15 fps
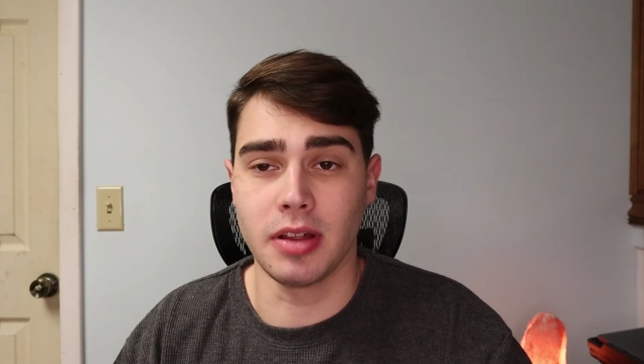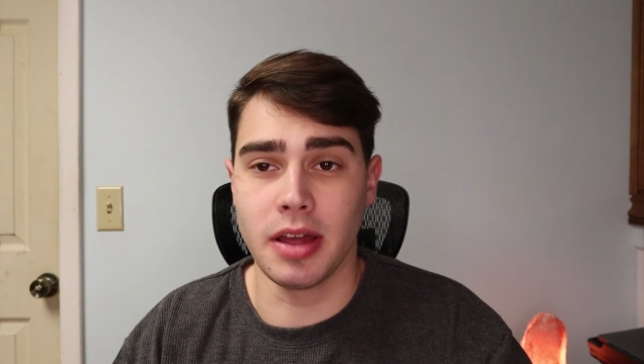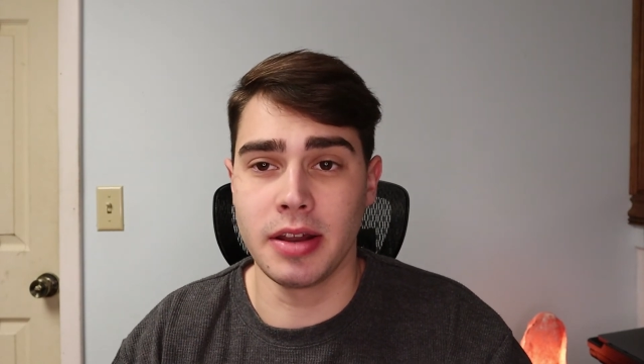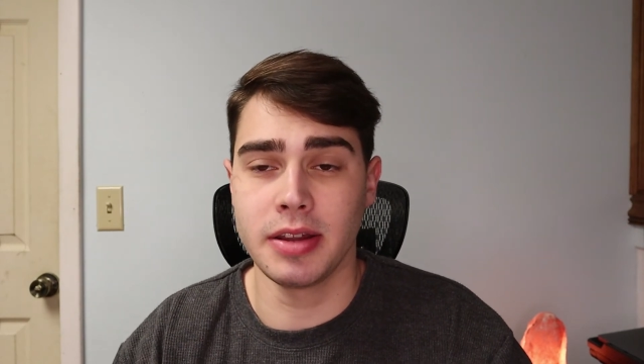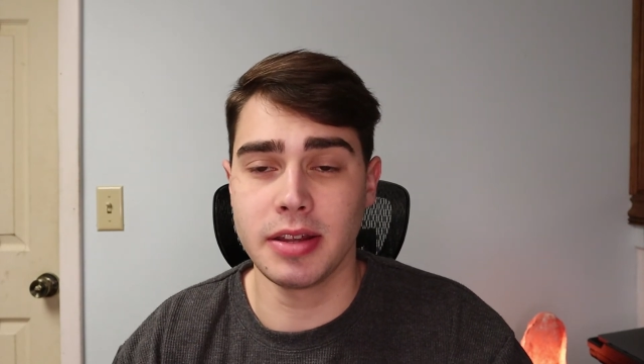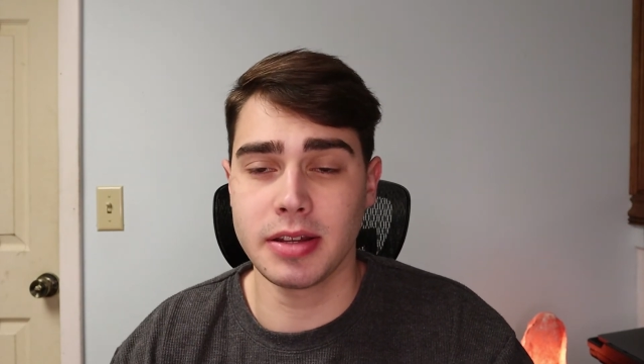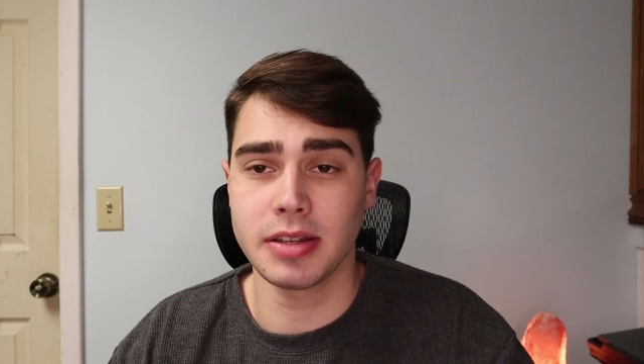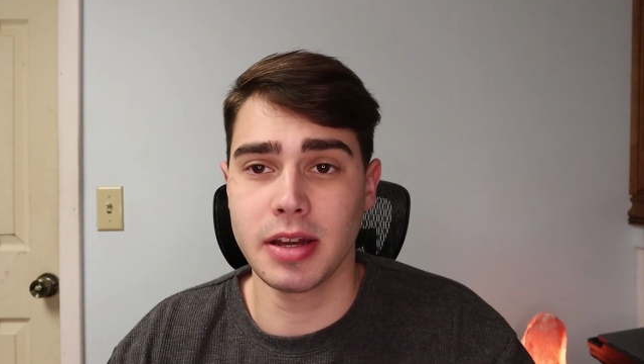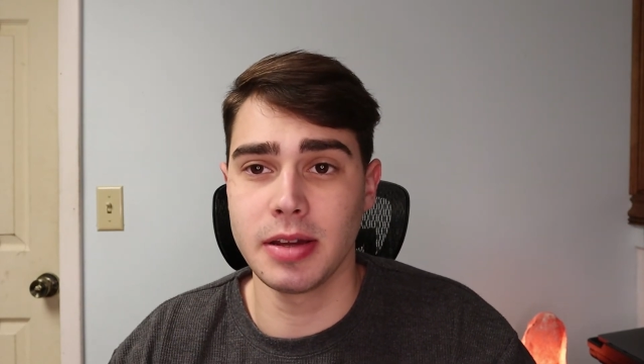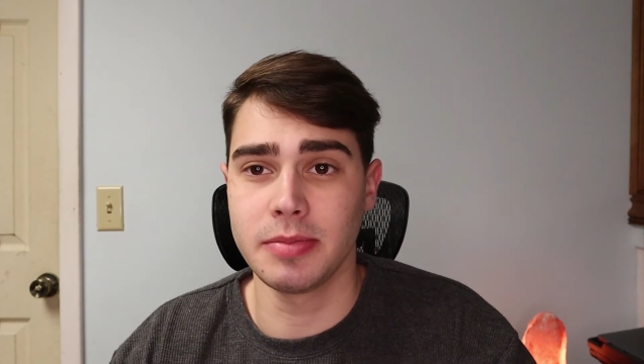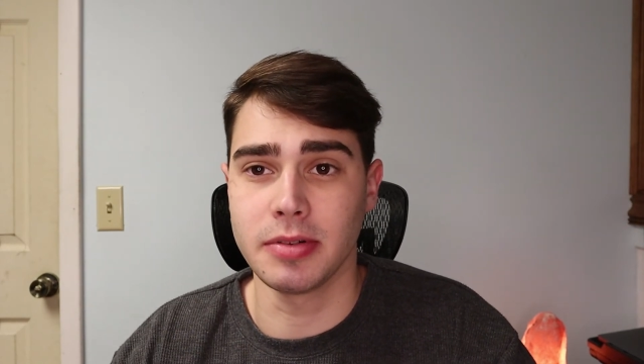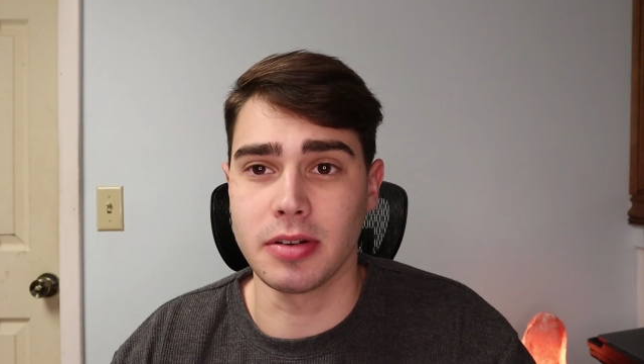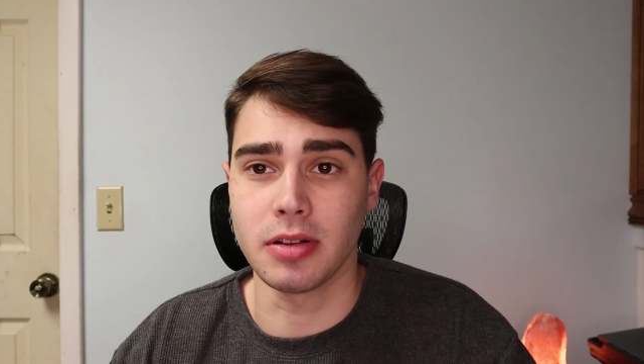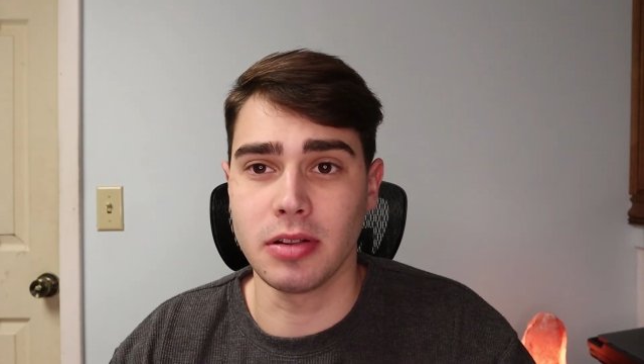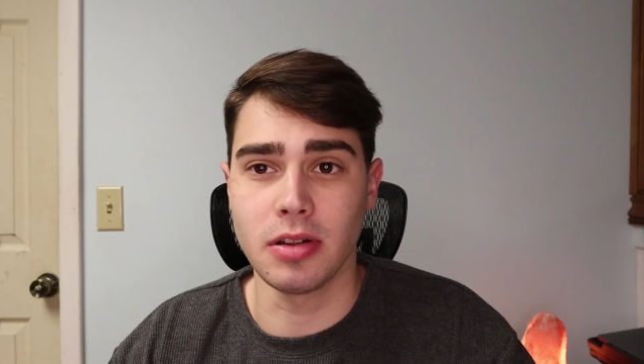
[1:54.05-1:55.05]
any
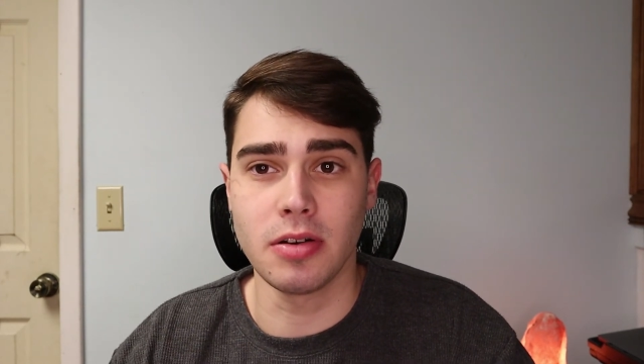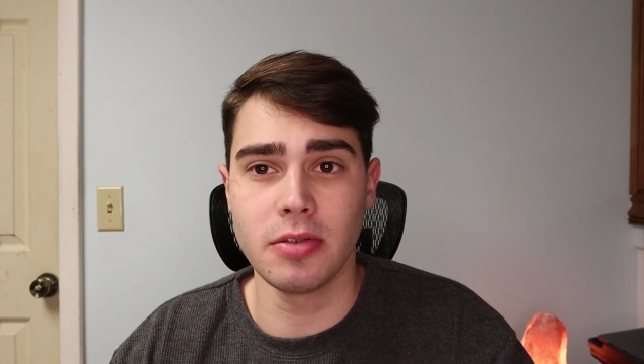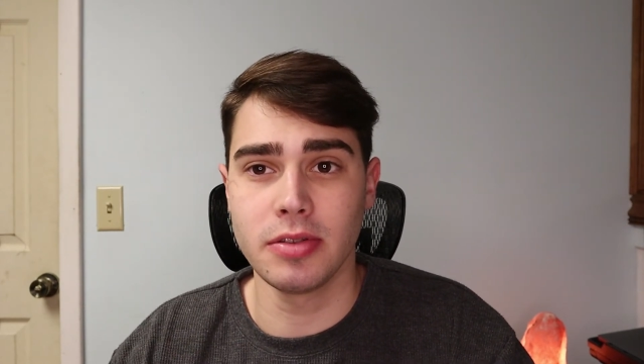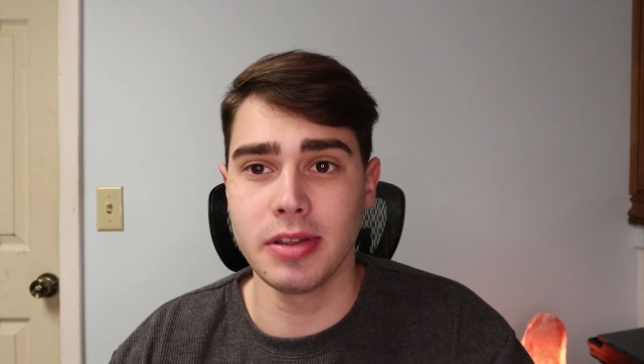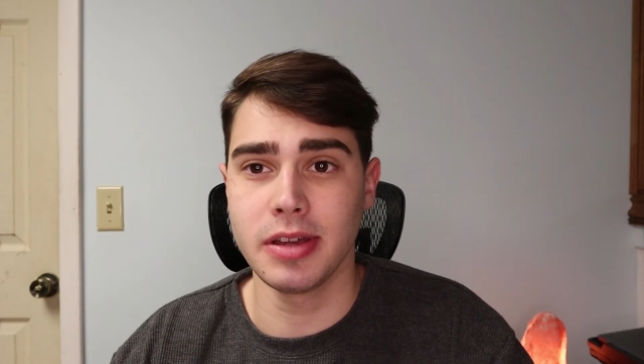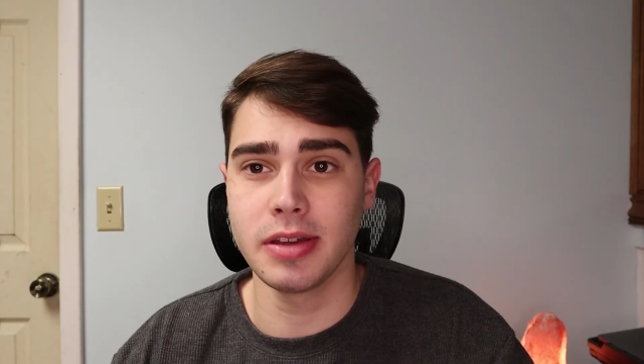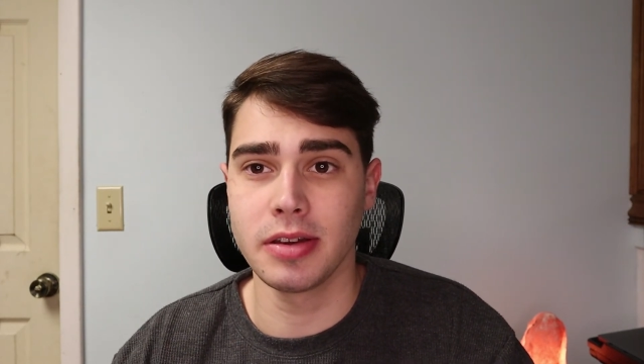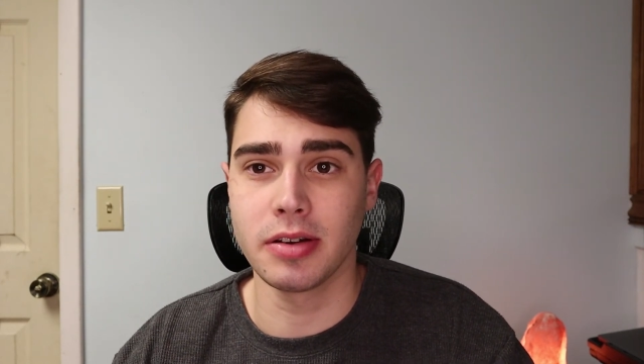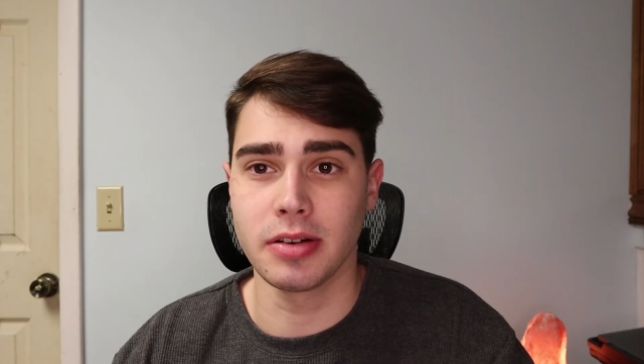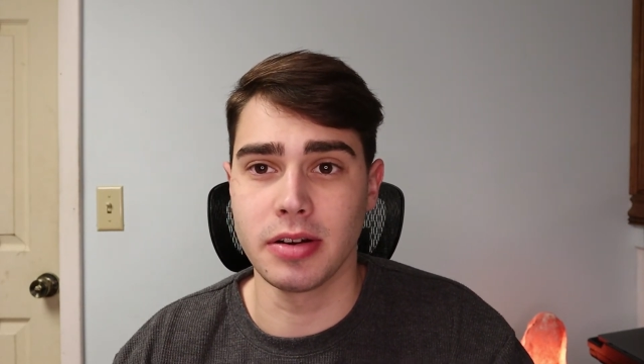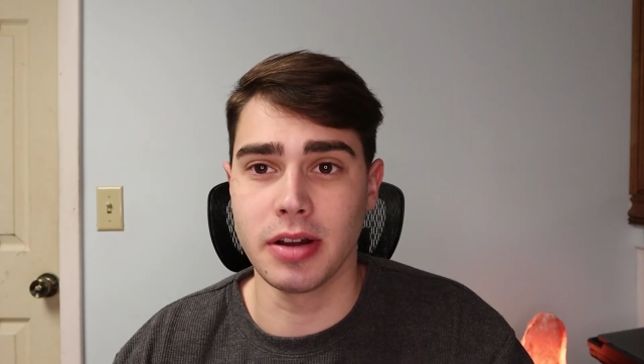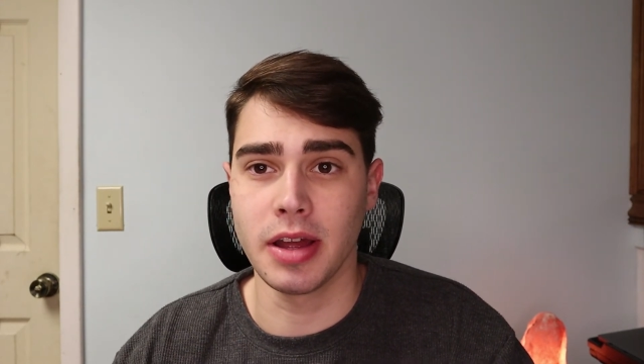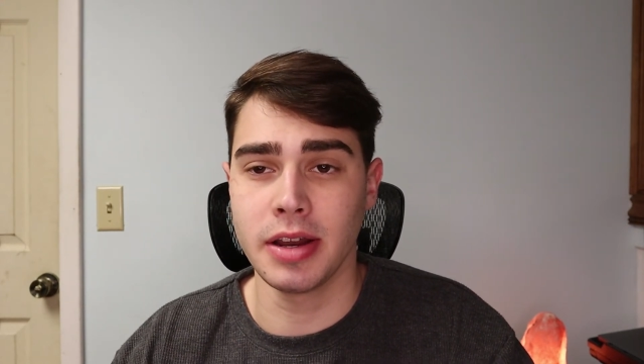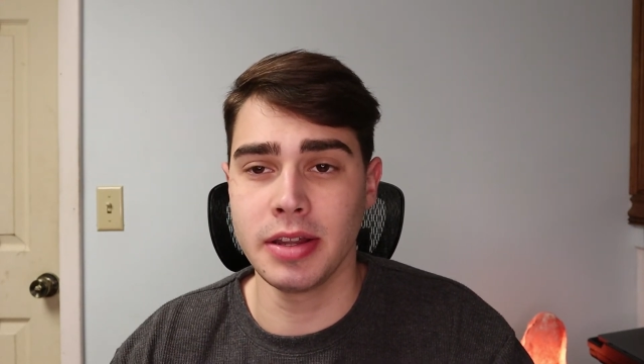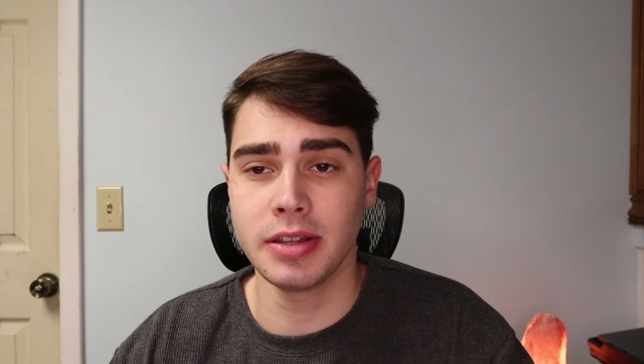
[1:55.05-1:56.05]
type of clothing or
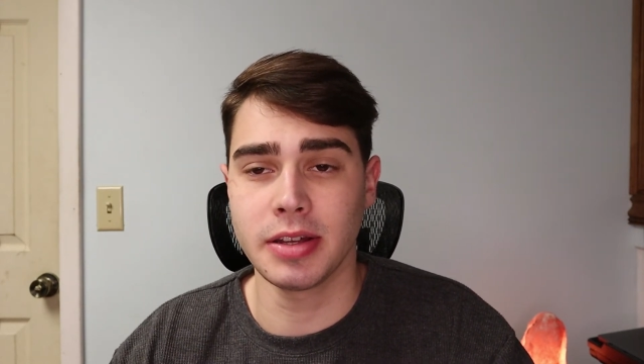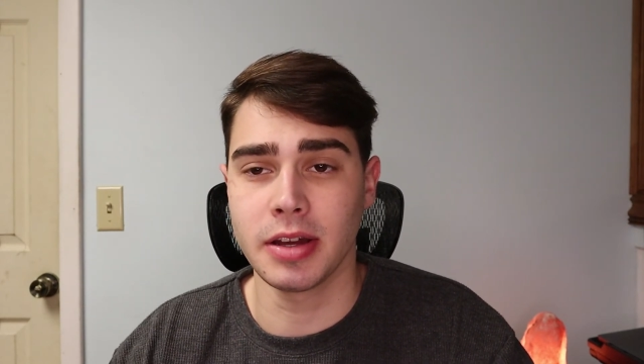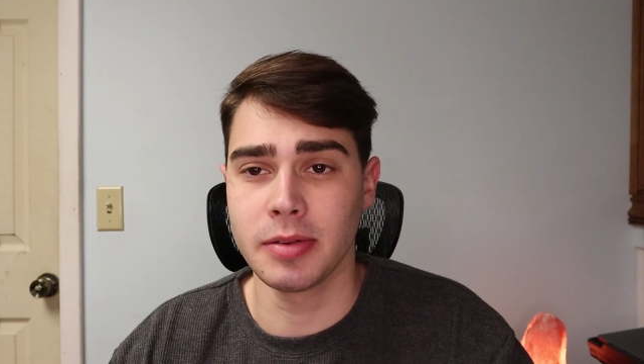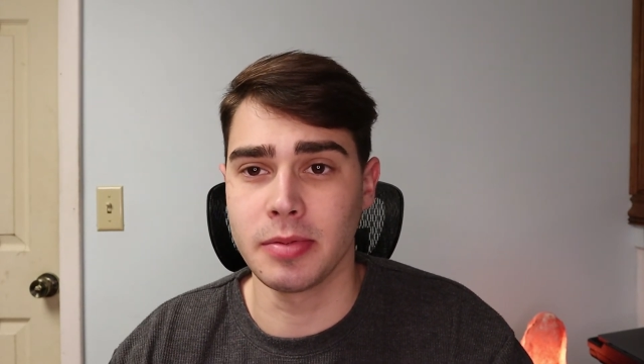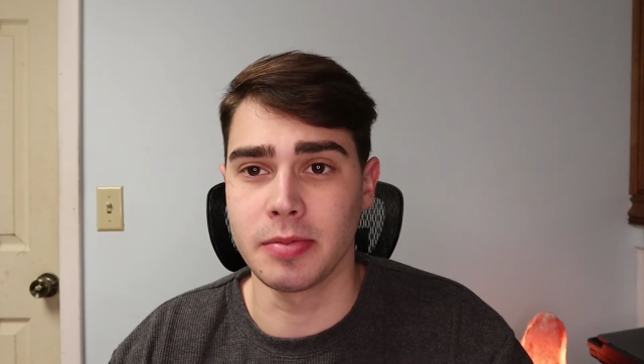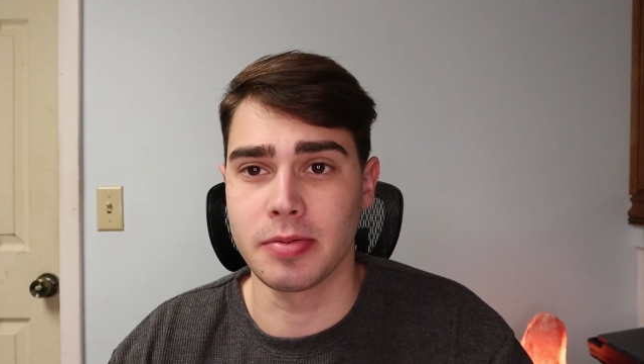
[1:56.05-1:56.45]
any type